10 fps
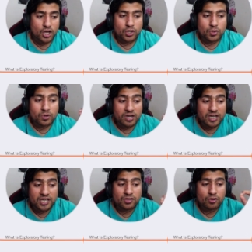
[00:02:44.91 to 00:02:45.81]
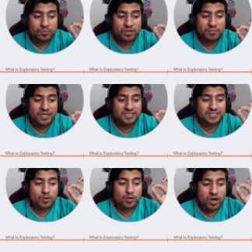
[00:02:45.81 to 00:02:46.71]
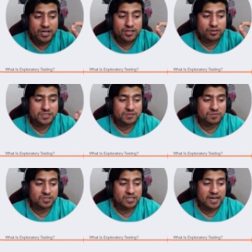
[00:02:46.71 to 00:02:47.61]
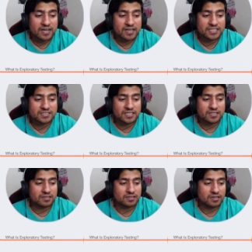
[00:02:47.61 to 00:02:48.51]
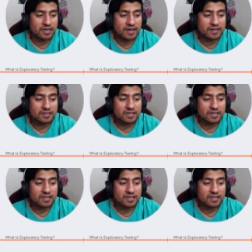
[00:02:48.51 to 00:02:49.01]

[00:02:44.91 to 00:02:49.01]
to continue optimize the quality of his work and trace uh, and